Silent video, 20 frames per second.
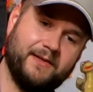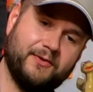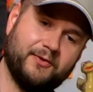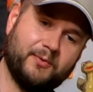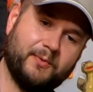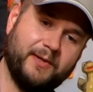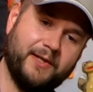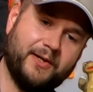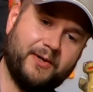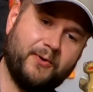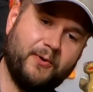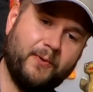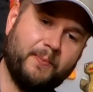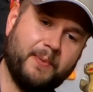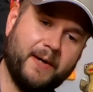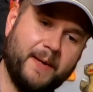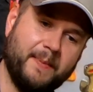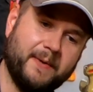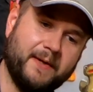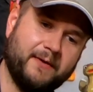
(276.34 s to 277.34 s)
It's a really cool
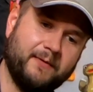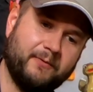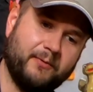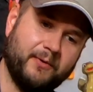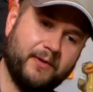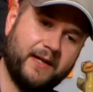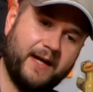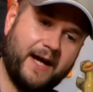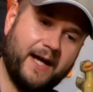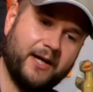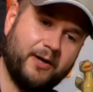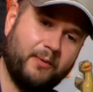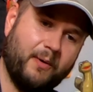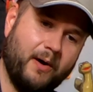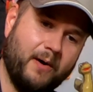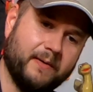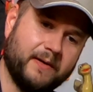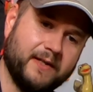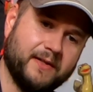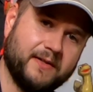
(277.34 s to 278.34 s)
puppet, really high
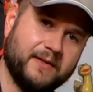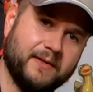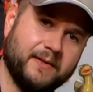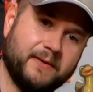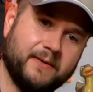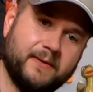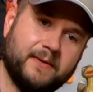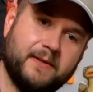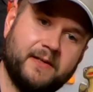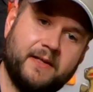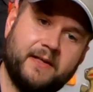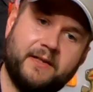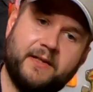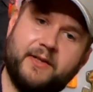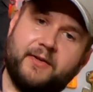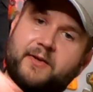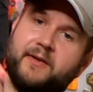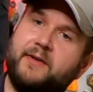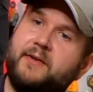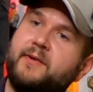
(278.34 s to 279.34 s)
quality too.
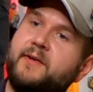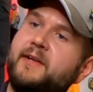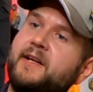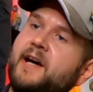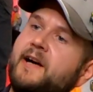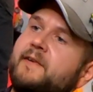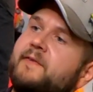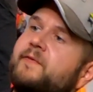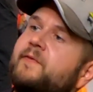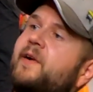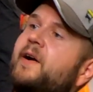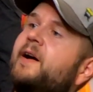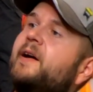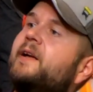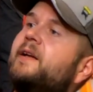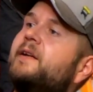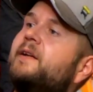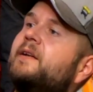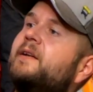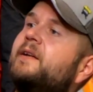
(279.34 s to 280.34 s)
You, you cannot
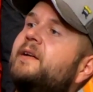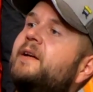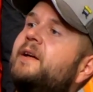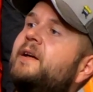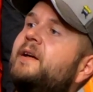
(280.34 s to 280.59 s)
find